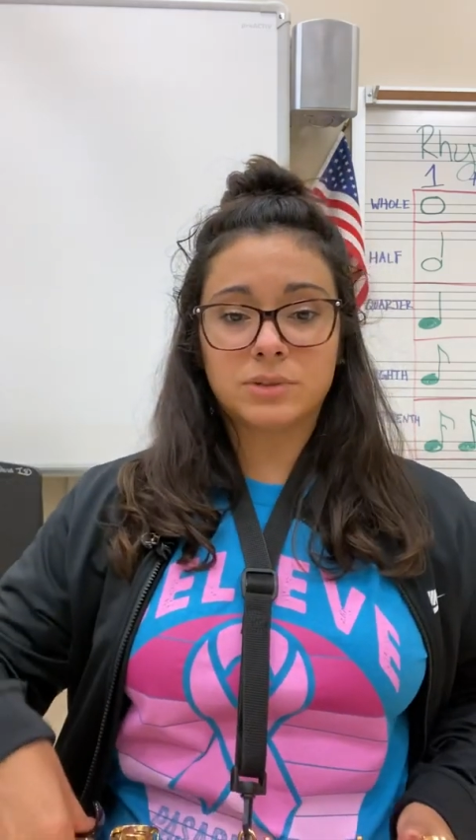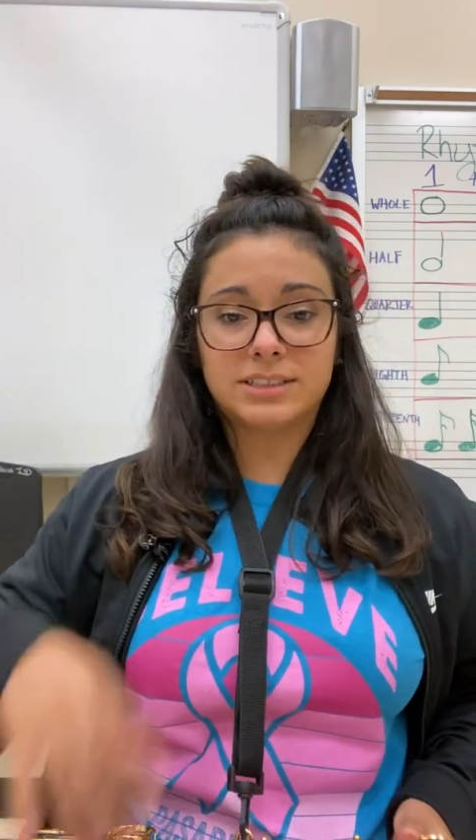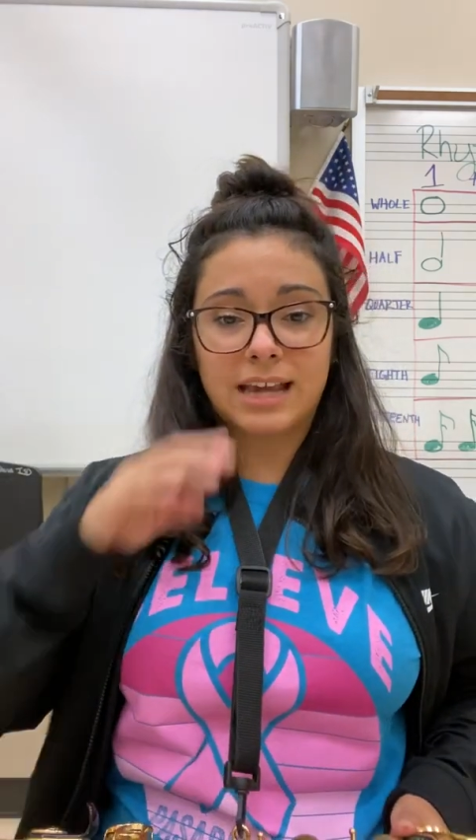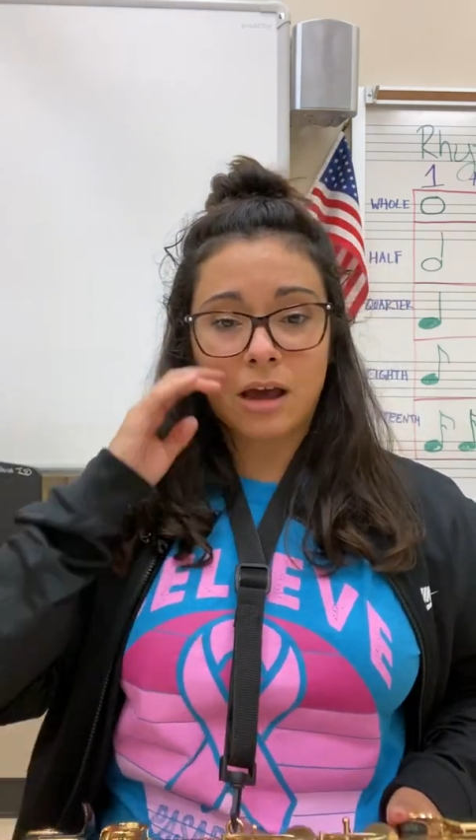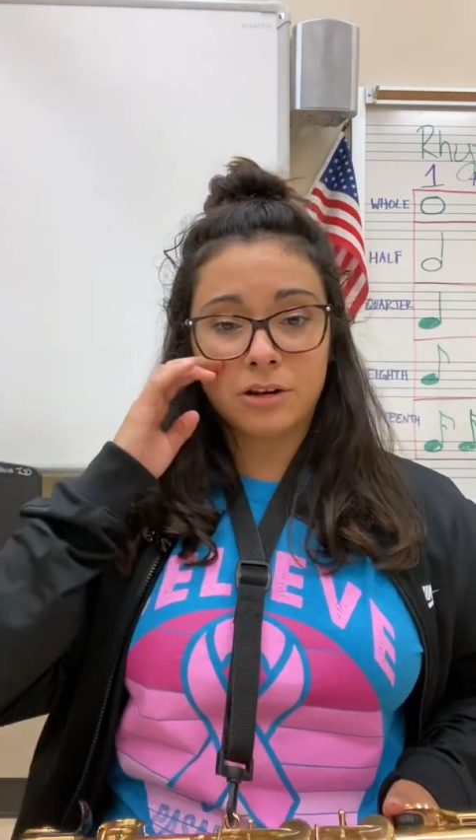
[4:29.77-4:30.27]
was
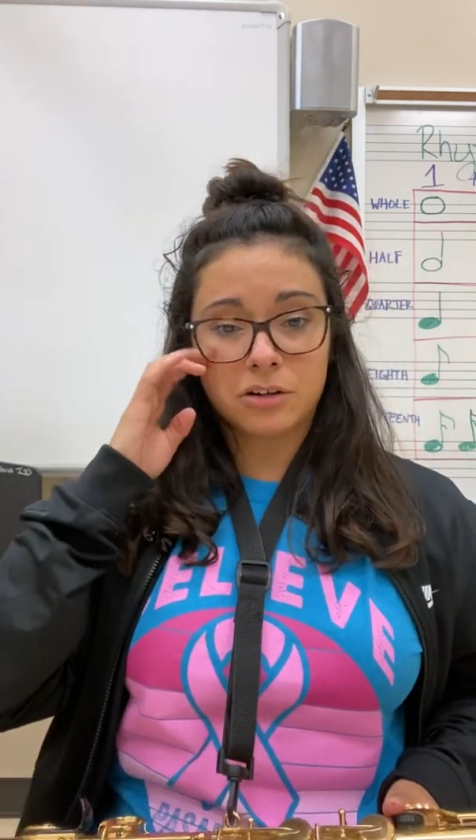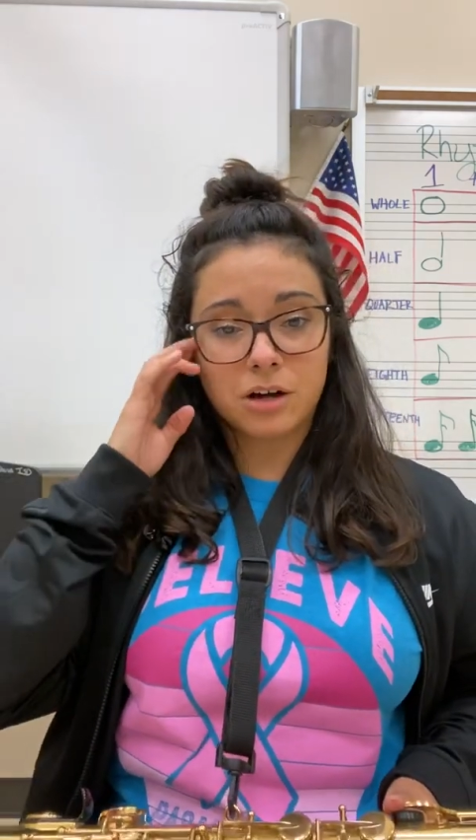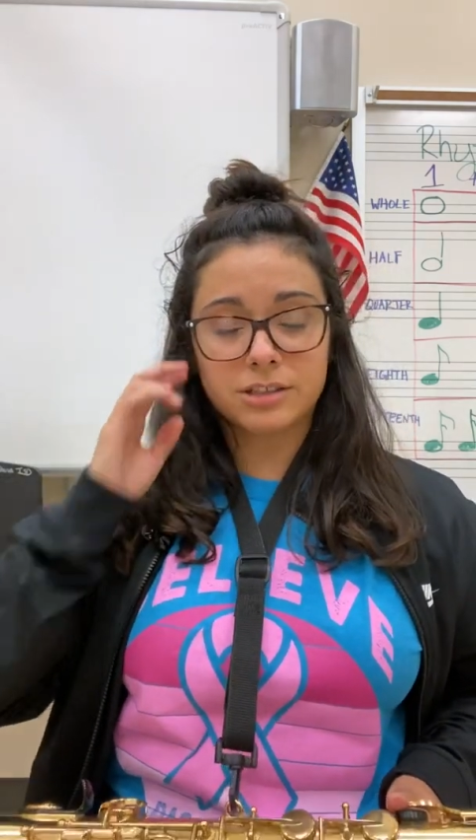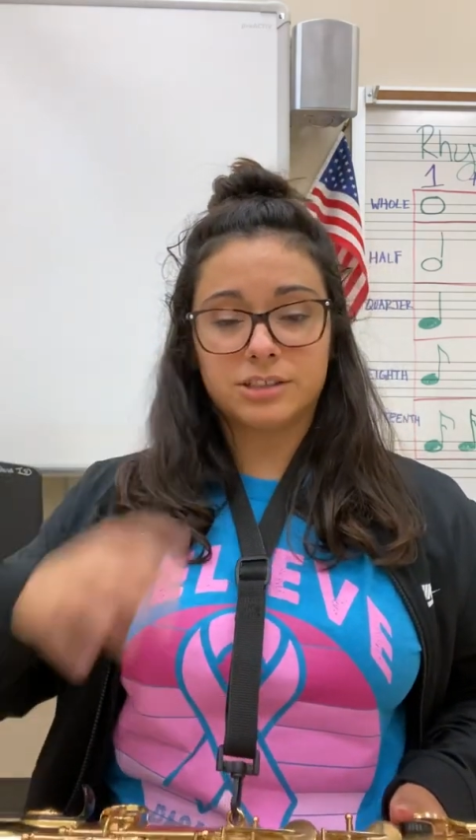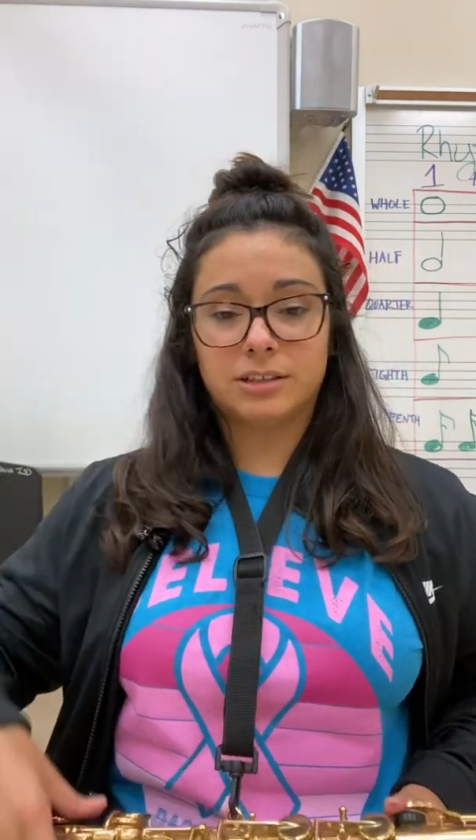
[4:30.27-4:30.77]
down
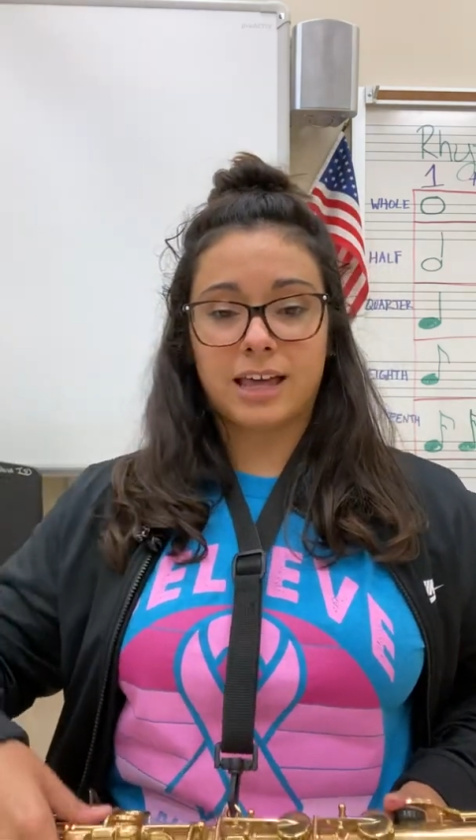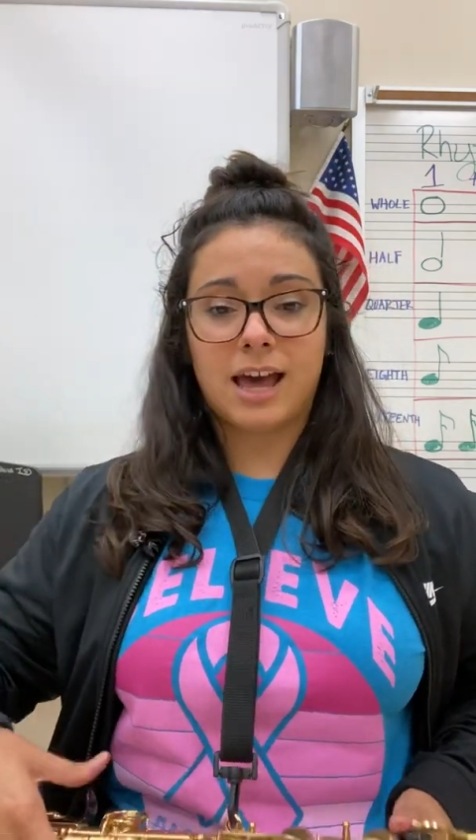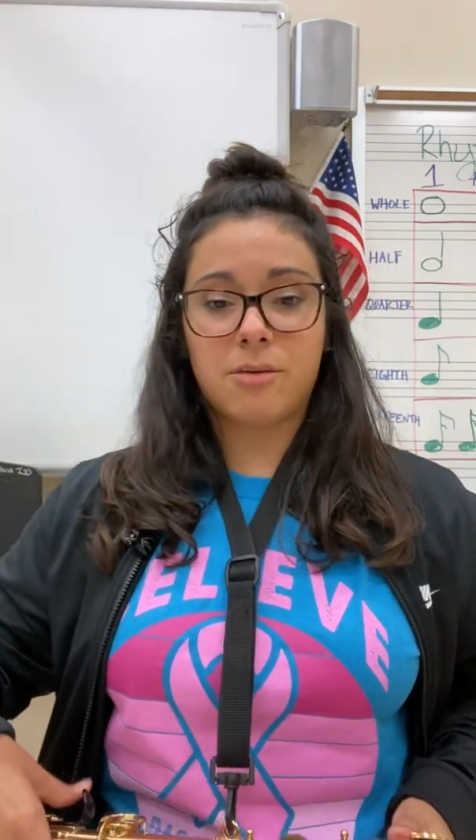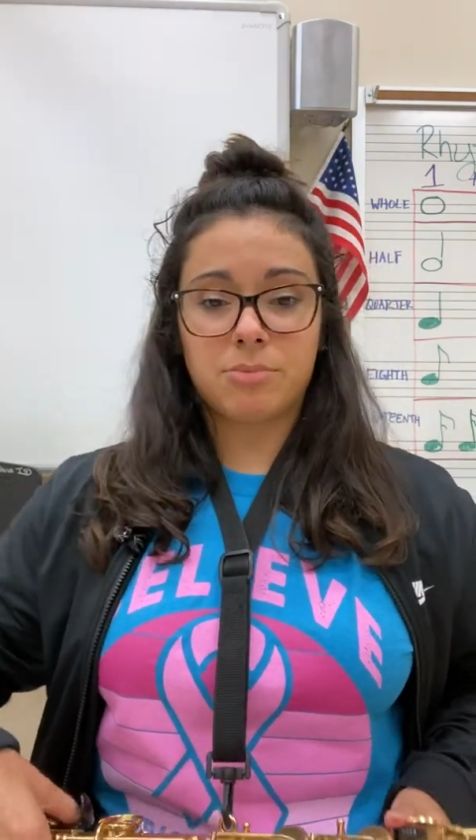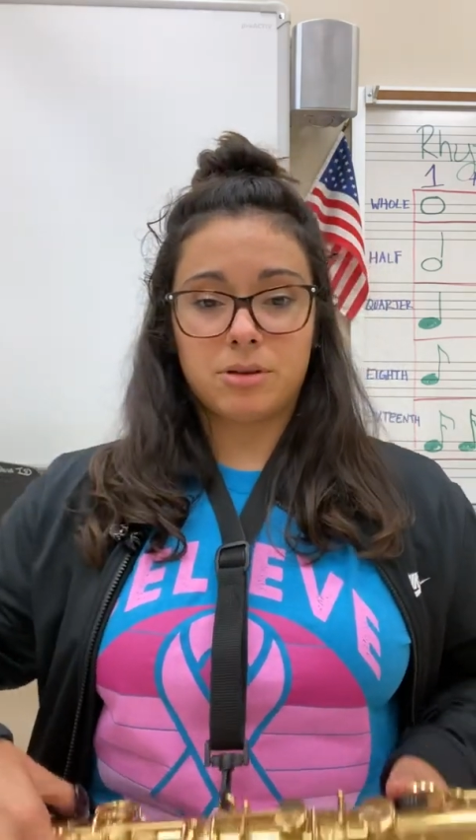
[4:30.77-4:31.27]
across your
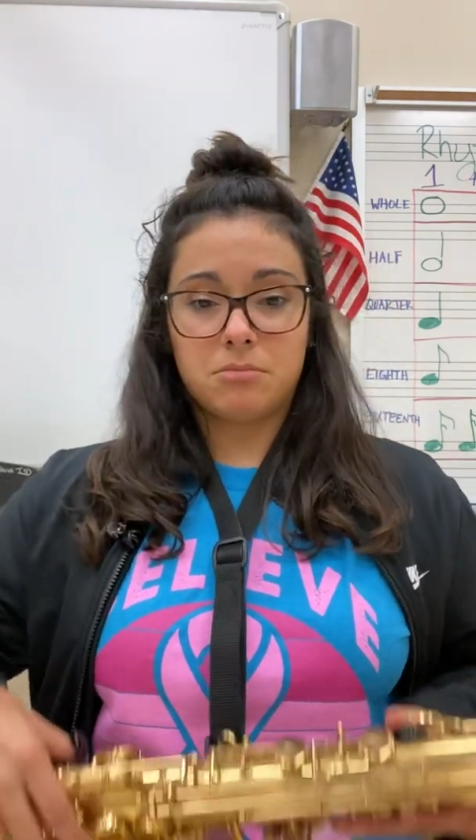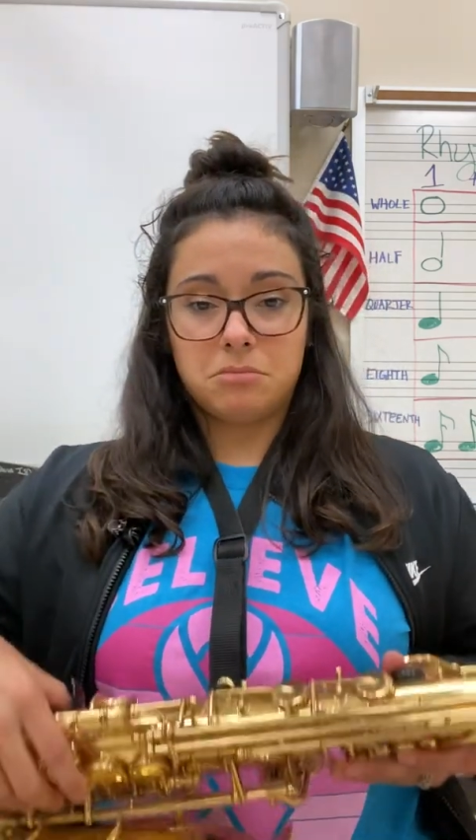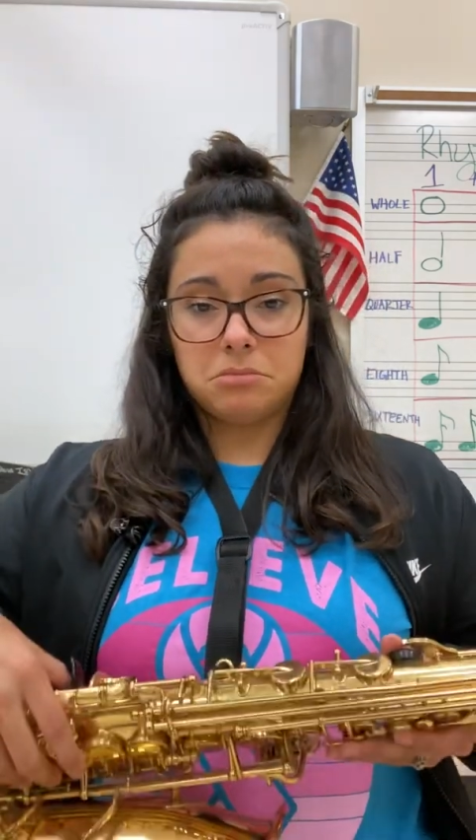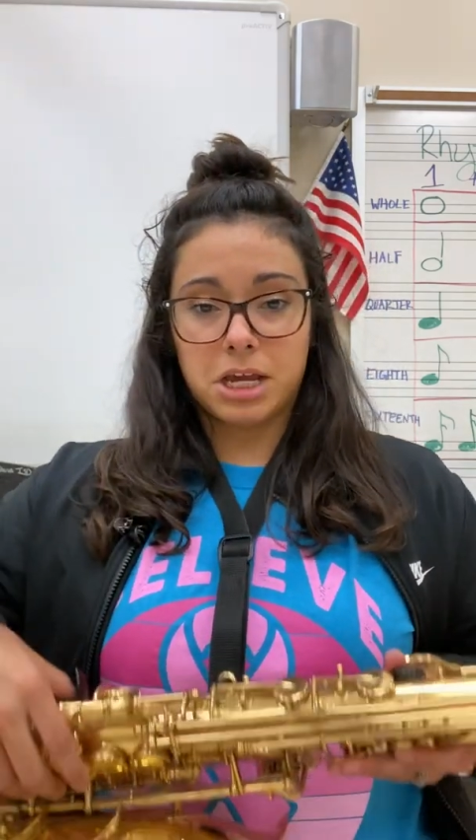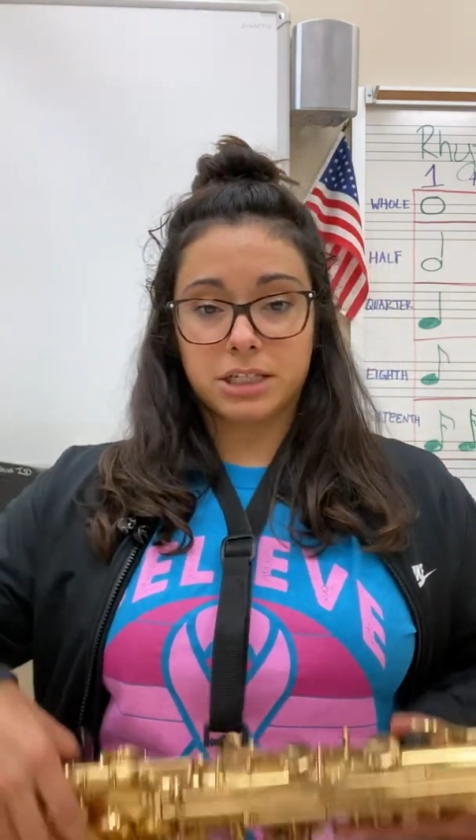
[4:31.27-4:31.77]
lap,
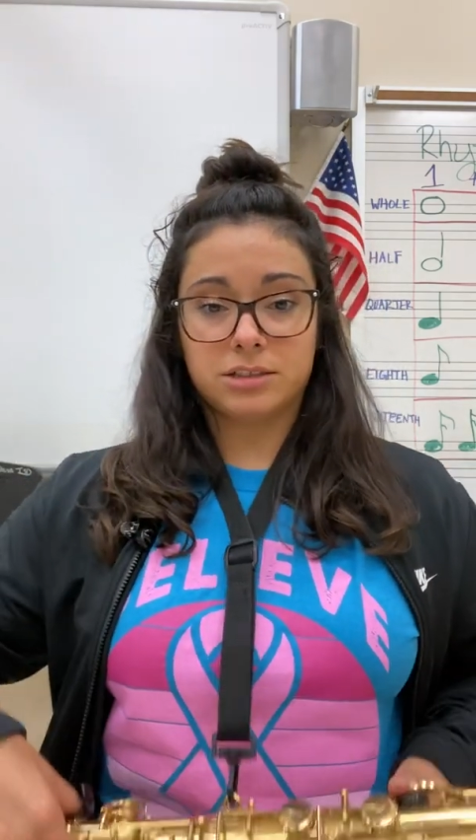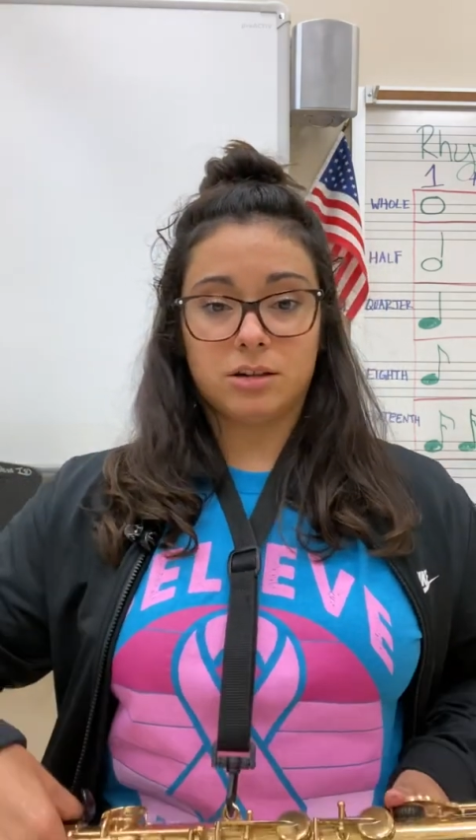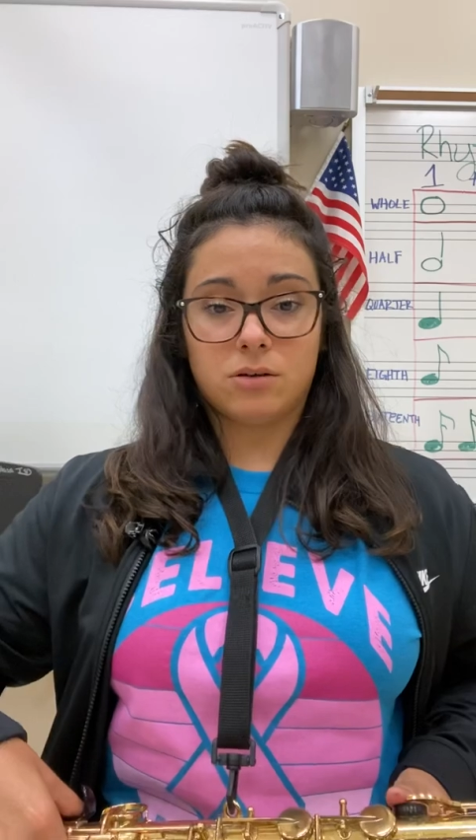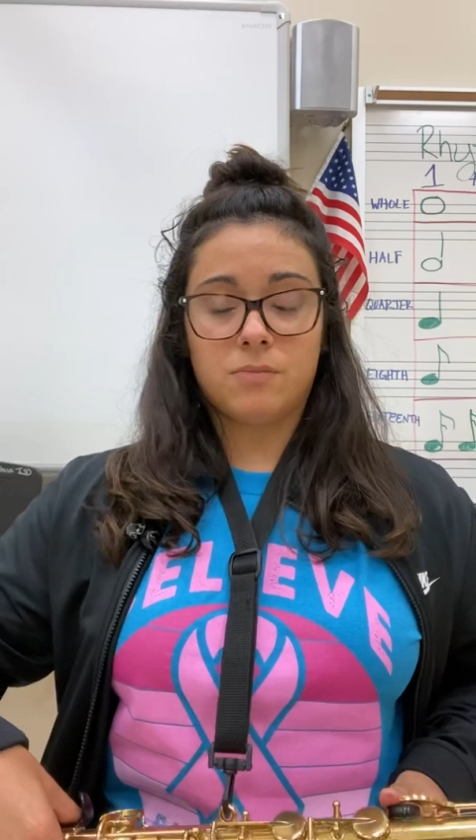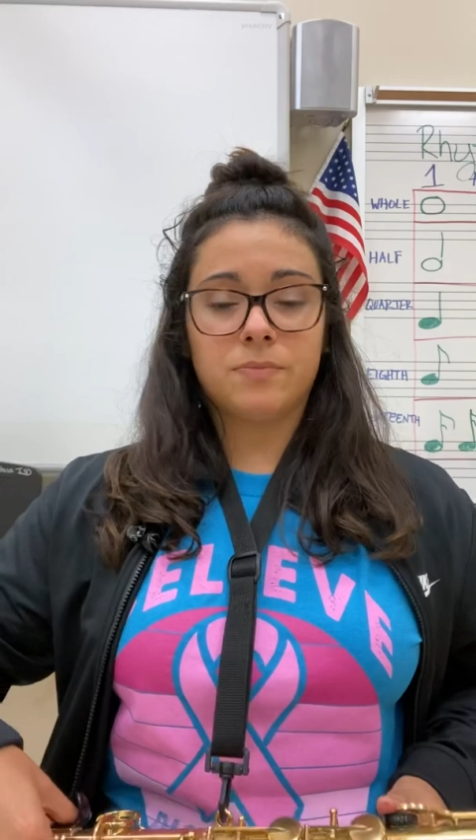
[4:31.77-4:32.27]
like
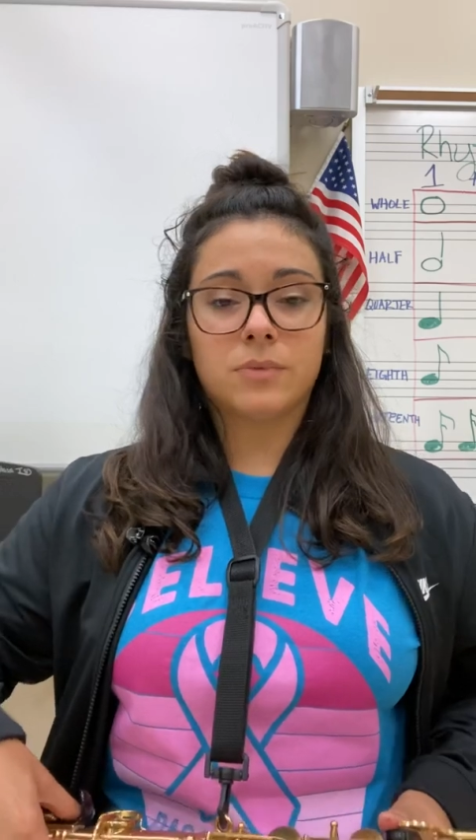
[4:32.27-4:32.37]
so,